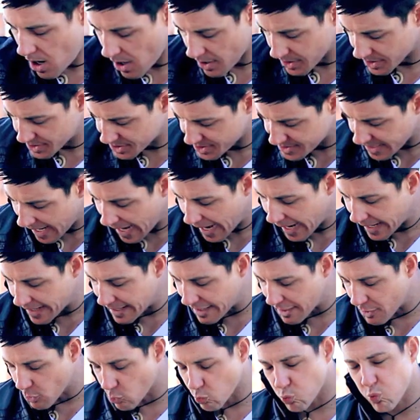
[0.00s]
are
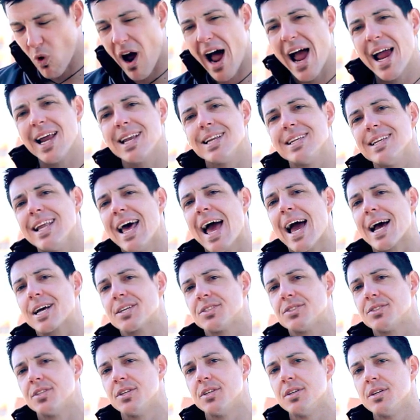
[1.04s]
standing right
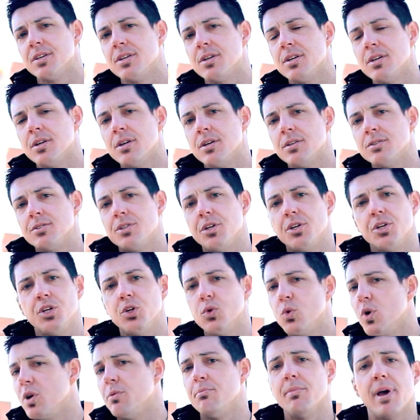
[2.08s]
next to
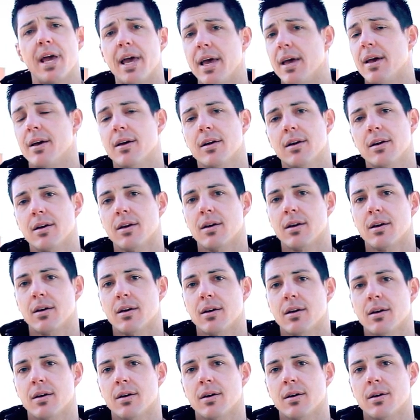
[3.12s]
you and me.
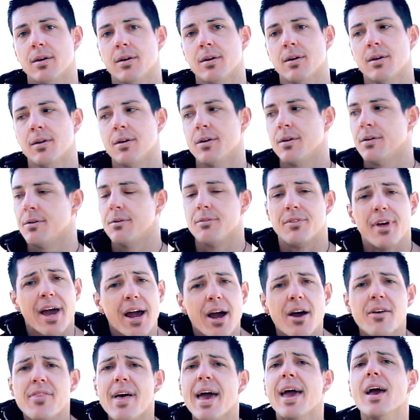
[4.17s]

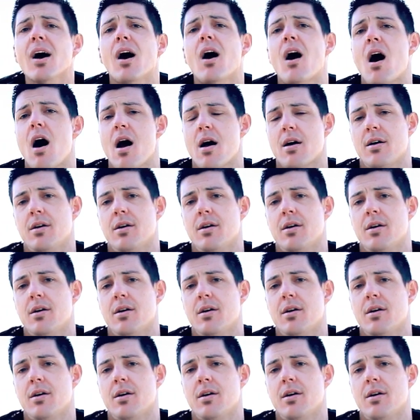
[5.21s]
There they are.